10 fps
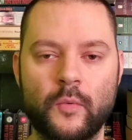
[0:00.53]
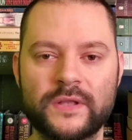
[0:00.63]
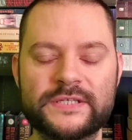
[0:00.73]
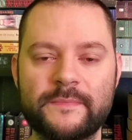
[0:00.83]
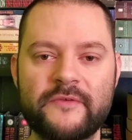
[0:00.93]

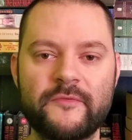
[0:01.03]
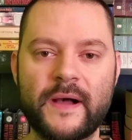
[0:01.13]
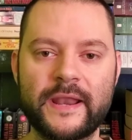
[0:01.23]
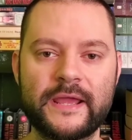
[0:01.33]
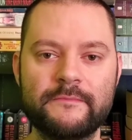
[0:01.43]
What's up
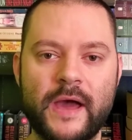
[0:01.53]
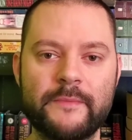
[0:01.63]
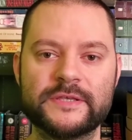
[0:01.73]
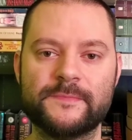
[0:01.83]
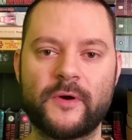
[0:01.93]
everybody? My
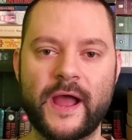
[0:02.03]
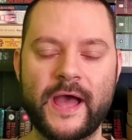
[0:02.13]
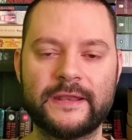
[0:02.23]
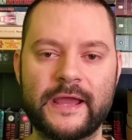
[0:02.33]
name is Brad